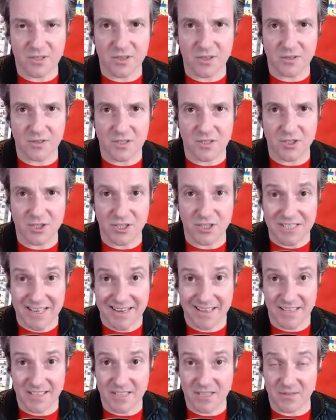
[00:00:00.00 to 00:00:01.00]
the Scottish
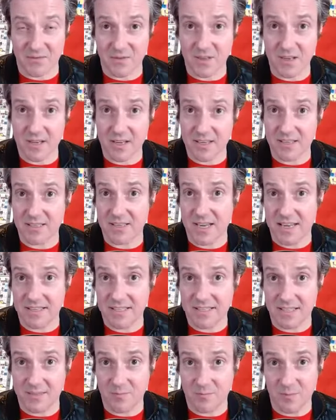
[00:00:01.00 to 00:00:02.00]
executive,
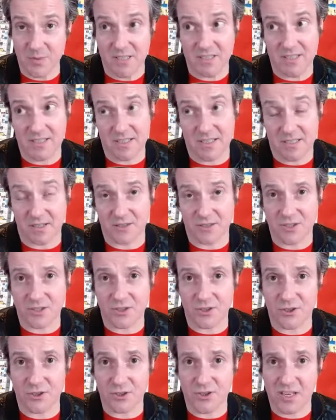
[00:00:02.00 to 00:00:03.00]
SNP, Nicola
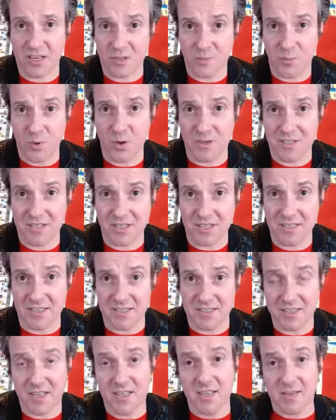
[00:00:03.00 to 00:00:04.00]
Sturgeon, has put
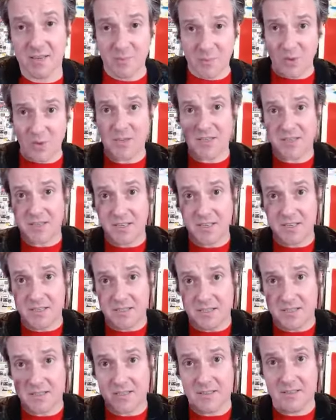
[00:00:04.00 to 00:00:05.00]
aside,
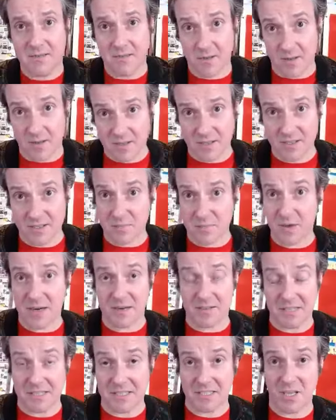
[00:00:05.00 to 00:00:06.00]
right, because
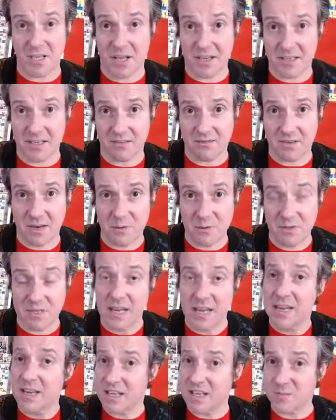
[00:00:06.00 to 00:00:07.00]
apparently it's lying around,
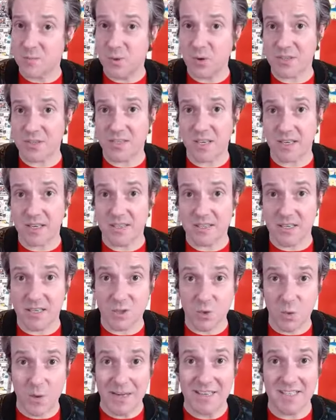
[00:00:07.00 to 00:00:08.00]
has put aside
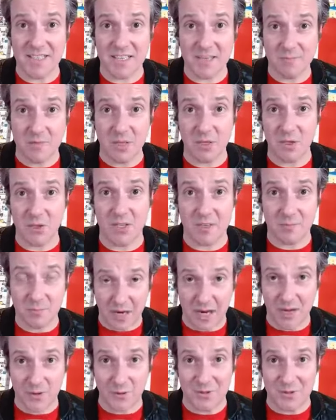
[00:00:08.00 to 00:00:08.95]
£20 million